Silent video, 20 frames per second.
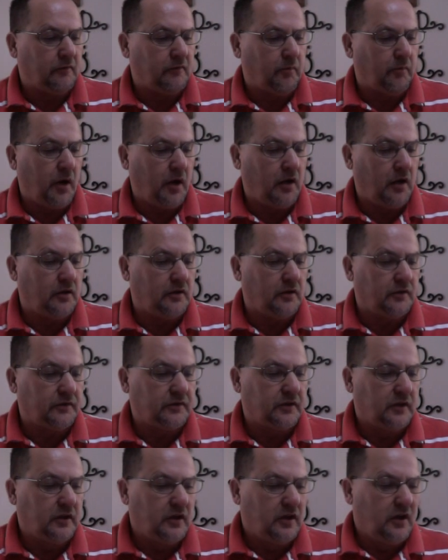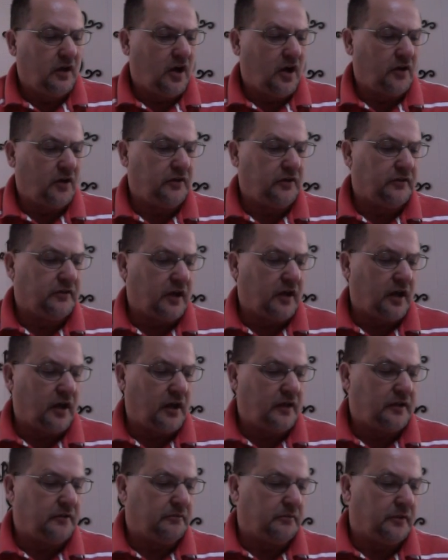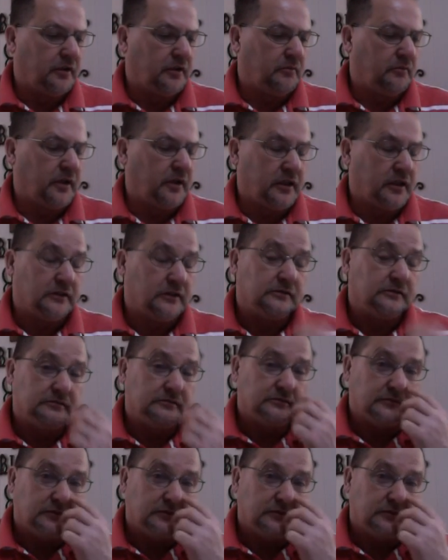Apollos, are you not mere men?